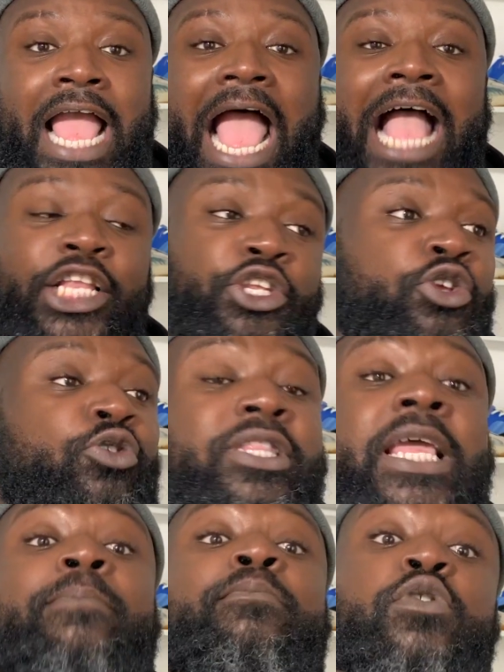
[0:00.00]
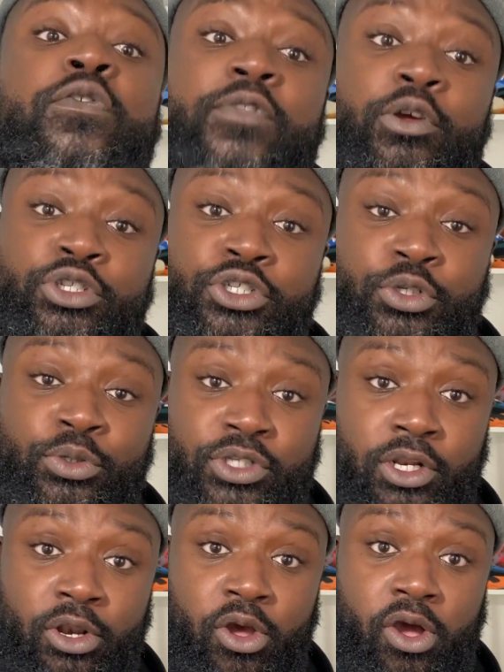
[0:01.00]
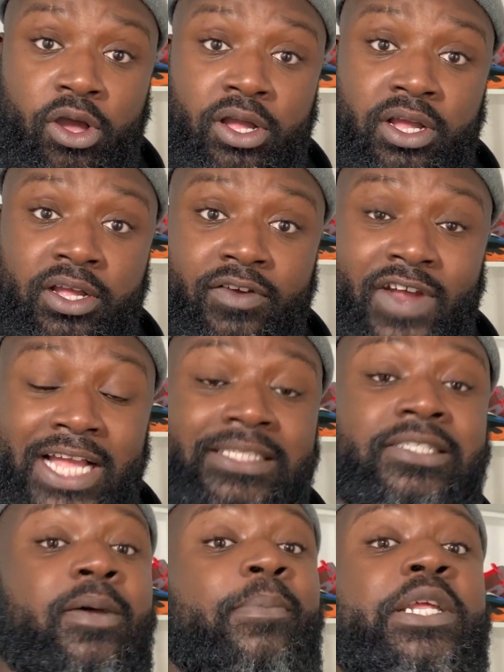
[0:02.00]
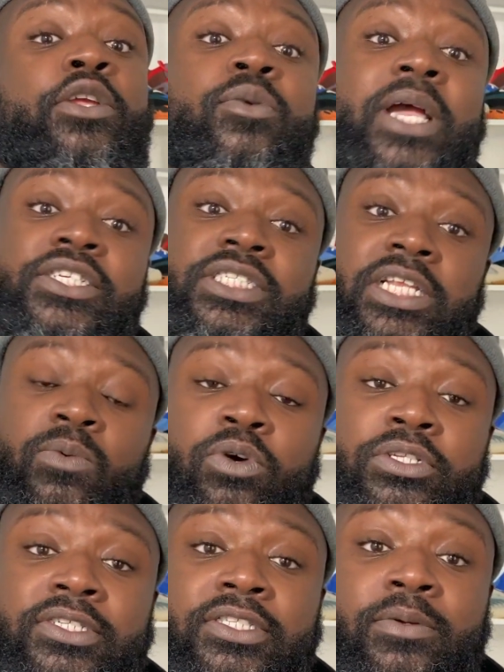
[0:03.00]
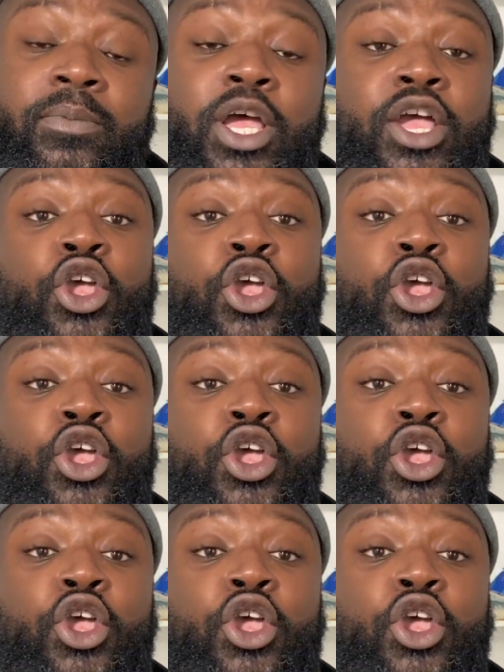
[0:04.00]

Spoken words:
And you then move those shoes along, right, to somebody who actually wants them.